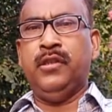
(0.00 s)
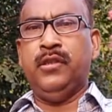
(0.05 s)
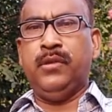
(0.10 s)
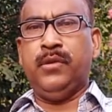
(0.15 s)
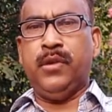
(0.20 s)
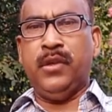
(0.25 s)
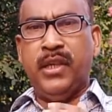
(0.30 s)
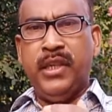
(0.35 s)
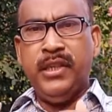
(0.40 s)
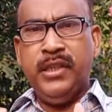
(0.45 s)

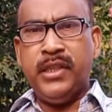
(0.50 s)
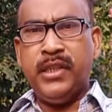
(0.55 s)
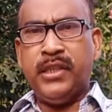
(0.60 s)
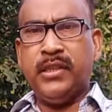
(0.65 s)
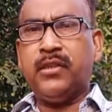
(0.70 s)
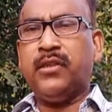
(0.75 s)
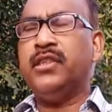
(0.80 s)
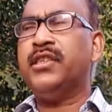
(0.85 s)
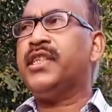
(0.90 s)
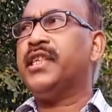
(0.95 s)
the Indian
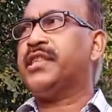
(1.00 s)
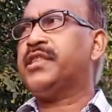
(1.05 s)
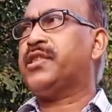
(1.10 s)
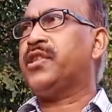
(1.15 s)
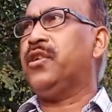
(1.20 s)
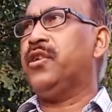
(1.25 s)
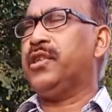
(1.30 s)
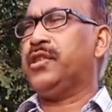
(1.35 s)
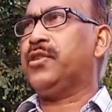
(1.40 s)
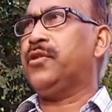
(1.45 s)
context
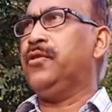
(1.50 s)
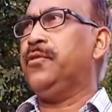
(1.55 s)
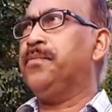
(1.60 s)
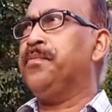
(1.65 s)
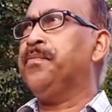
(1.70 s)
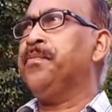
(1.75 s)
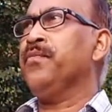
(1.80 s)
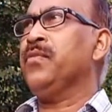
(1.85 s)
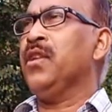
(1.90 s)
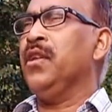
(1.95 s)
also.
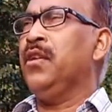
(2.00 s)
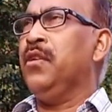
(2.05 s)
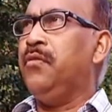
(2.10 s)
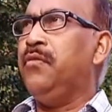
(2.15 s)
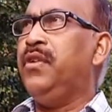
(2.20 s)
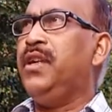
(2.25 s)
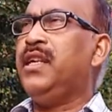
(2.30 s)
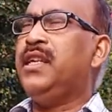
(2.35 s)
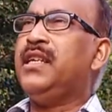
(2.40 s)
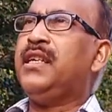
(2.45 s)

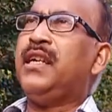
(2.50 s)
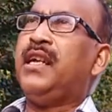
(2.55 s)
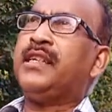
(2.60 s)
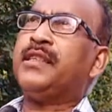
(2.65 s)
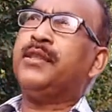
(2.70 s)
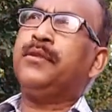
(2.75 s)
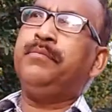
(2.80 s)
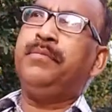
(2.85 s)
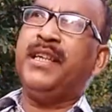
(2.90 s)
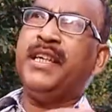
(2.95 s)
Well,
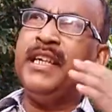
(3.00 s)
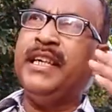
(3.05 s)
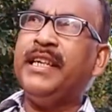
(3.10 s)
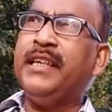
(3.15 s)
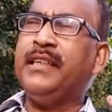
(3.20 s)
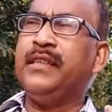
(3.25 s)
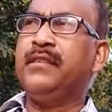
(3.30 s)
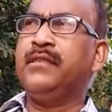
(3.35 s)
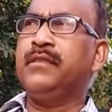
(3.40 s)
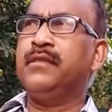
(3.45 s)
at the
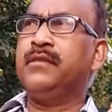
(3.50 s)
beginning,